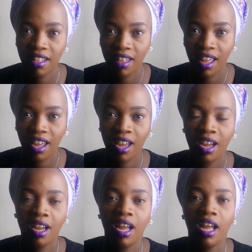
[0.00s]
there.
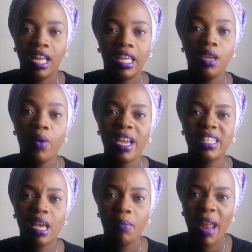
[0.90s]
He wakes
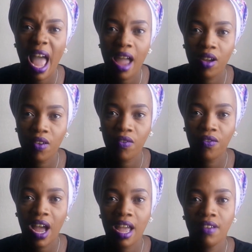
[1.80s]
up like
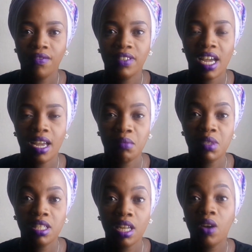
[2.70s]
5
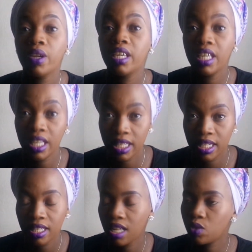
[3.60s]
times. Now he
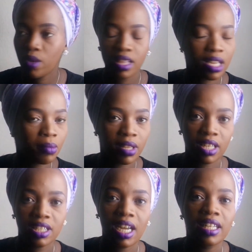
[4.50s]
eats. That's one thing about that
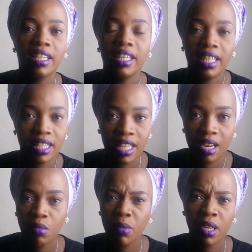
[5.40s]
child. He eats. I
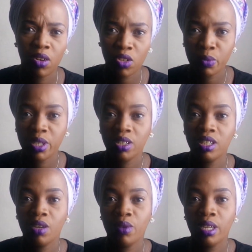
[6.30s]
remember in hospital
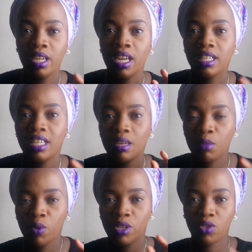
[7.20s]
they were telling me
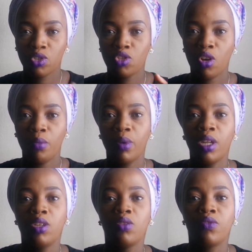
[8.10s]
where to stop
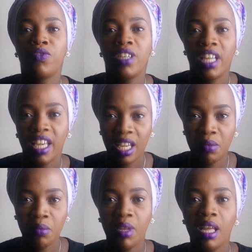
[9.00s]
feeding
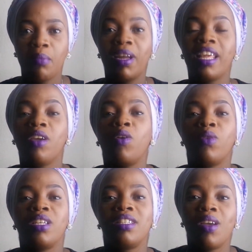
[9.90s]
him, but he
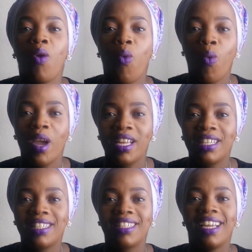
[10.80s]
always
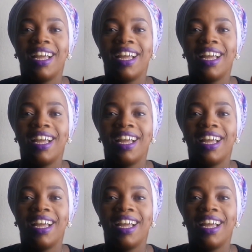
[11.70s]
went